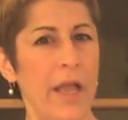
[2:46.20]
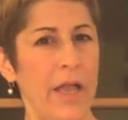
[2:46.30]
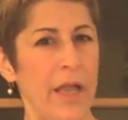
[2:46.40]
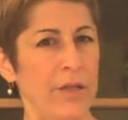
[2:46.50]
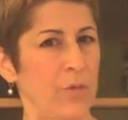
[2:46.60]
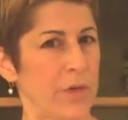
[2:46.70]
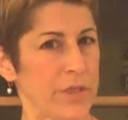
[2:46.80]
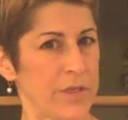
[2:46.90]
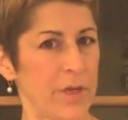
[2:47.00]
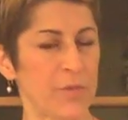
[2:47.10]
And you want to
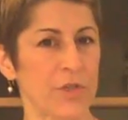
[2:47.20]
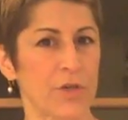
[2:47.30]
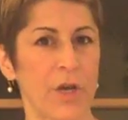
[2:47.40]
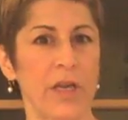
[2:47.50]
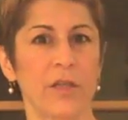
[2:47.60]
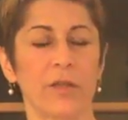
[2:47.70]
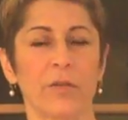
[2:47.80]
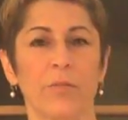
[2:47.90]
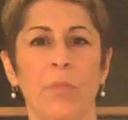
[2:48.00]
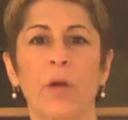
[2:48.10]
sit up straight,
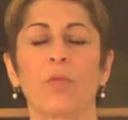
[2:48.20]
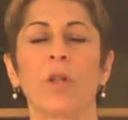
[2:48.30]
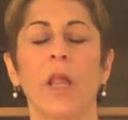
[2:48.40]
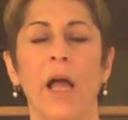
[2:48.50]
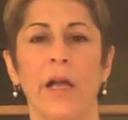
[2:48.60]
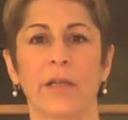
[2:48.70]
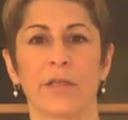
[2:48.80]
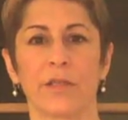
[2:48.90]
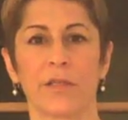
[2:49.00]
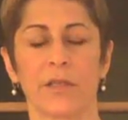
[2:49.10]
but
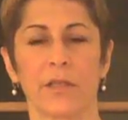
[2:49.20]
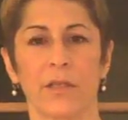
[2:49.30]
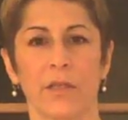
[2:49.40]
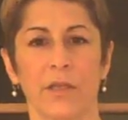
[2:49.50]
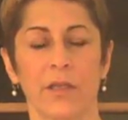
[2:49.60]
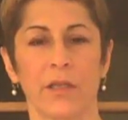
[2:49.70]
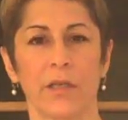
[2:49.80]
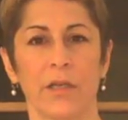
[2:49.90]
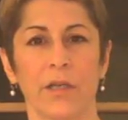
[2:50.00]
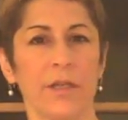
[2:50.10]
relaxed.
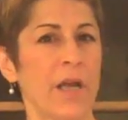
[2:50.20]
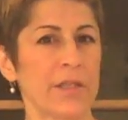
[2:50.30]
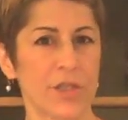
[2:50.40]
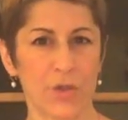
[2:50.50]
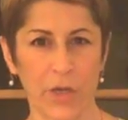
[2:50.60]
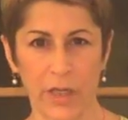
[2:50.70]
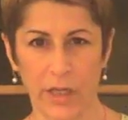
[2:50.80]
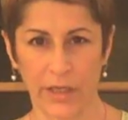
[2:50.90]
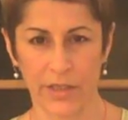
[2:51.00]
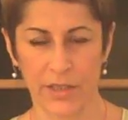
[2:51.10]
Not straight
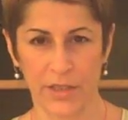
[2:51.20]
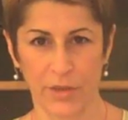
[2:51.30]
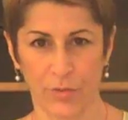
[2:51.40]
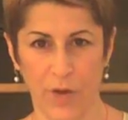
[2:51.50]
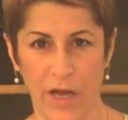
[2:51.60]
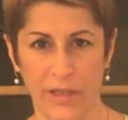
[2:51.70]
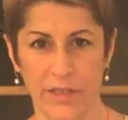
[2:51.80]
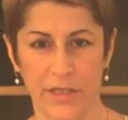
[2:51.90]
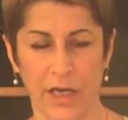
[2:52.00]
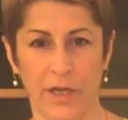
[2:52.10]
like a steel rod
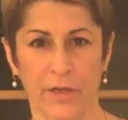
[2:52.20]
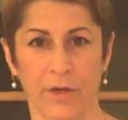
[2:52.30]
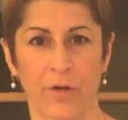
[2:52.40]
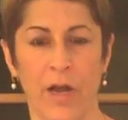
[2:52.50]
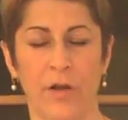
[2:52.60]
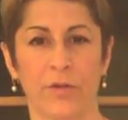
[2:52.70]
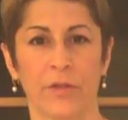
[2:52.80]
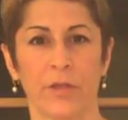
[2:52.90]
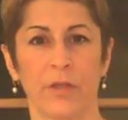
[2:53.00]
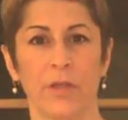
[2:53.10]
stuck in the ground,
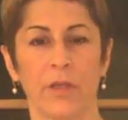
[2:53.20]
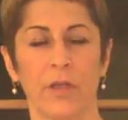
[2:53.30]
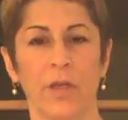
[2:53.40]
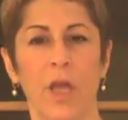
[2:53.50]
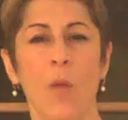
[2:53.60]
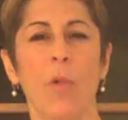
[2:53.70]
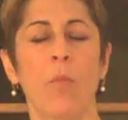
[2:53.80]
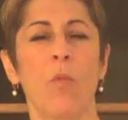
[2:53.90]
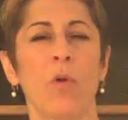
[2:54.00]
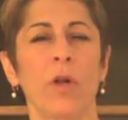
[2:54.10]
but
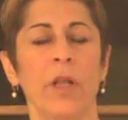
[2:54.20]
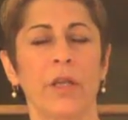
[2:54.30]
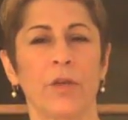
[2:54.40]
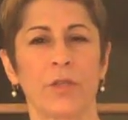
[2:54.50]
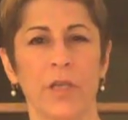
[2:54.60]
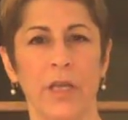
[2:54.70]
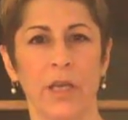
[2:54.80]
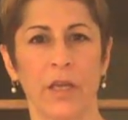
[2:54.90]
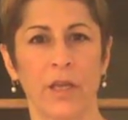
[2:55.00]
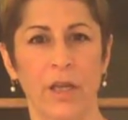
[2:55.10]
more like you're
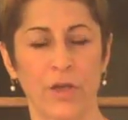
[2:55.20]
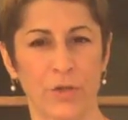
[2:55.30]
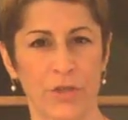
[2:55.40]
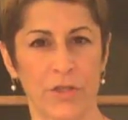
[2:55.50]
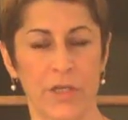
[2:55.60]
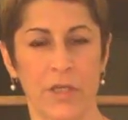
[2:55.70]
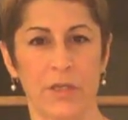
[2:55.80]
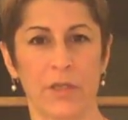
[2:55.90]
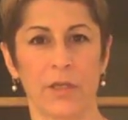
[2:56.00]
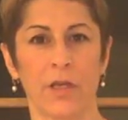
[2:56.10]
taking your
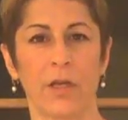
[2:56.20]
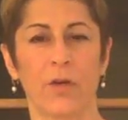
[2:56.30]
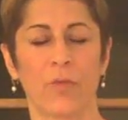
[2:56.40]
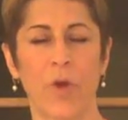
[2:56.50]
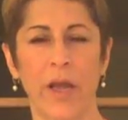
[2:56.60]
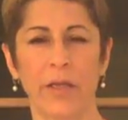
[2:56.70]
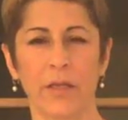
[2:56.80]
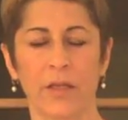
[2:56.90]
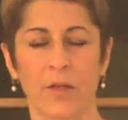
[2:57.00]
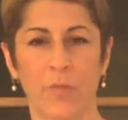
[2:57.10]
seat right
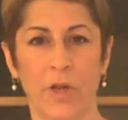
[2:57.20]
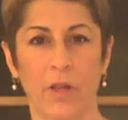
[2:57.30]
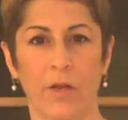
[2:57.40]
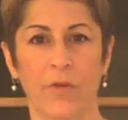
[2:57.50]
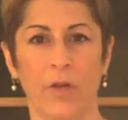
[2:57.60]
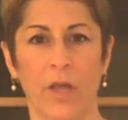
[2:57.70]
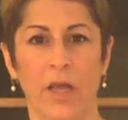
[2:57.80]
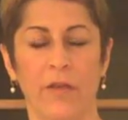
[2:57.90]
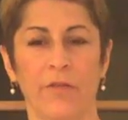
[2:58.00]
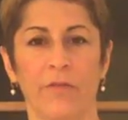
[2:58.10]
in the middle of your
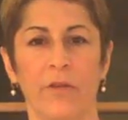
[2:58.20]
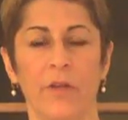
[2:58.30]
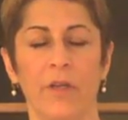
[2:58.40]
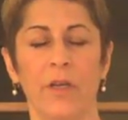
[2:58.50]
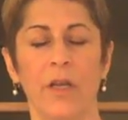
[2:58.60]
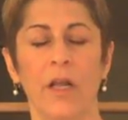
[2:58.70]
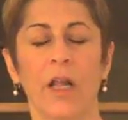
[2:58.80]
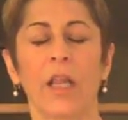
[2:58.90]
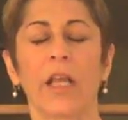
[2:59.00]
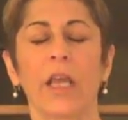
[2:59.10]
life,
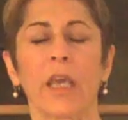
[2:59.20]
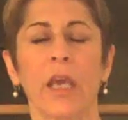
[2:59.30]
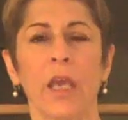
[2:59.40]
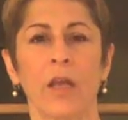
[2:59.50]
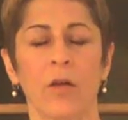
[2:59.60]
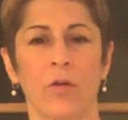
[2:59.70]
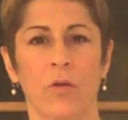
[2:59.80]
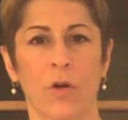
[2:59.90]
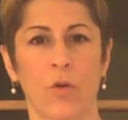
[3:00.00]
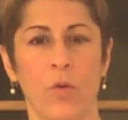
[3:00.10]
like a king or
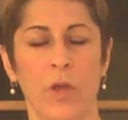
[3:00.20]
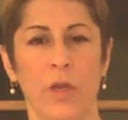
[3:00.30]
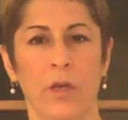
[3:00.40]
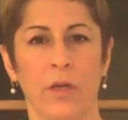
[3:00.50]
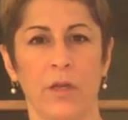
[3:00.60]
a queen,